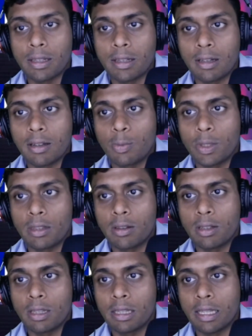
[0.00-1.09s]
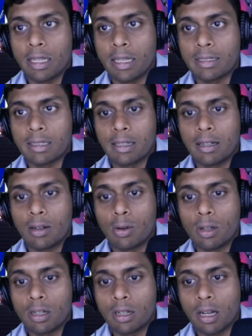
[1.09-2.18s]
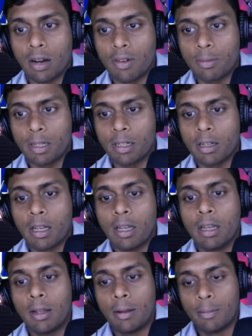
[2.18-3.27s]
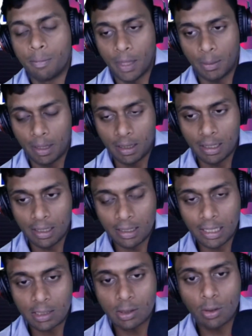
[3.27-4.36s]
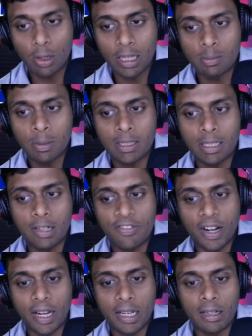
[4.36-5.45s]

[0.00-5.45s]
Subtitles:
with there's a local government. I mean, the Tesco has basically